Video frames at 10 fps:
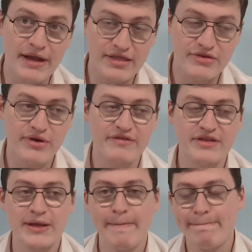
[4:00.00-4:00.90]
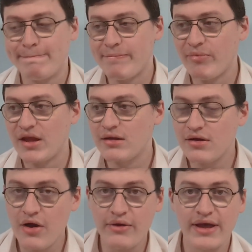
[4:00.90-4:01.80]
get through everything.
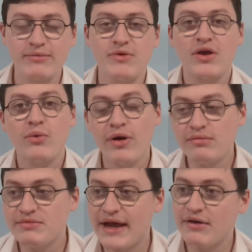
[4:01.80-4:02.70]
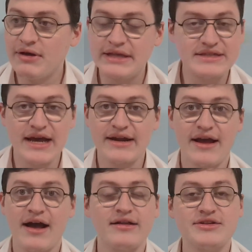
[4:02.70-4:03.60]
Okay, well, now he's out of
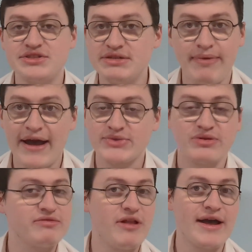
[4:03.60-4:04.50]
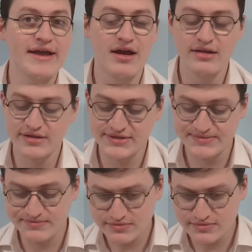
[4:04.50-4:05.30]
college, he passed with flying colors,